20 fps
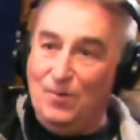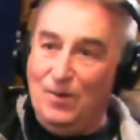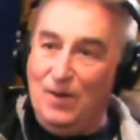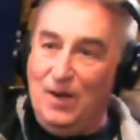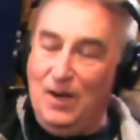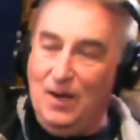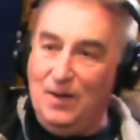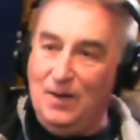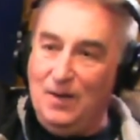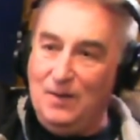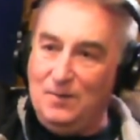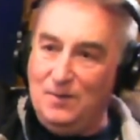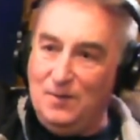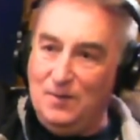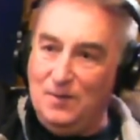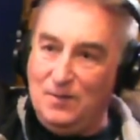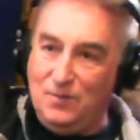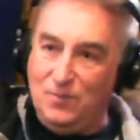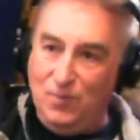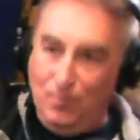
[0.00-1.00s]
So I had
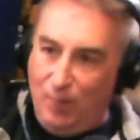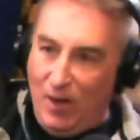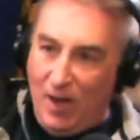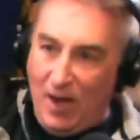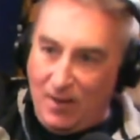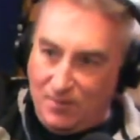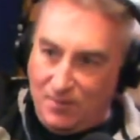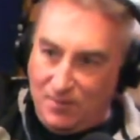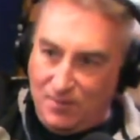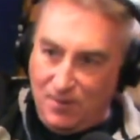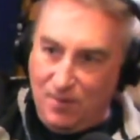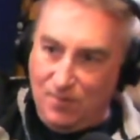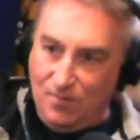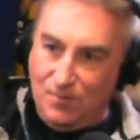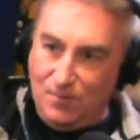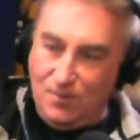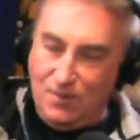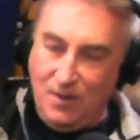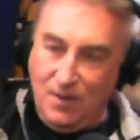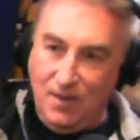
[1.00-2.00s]
uh, two black singers.